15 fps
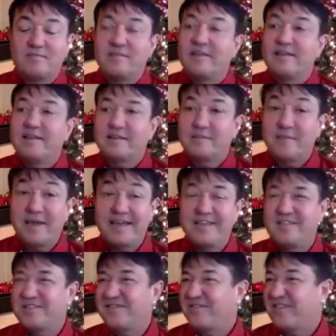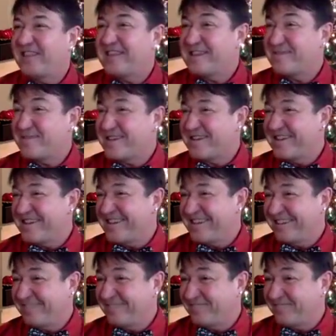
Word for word: let the pages fly by.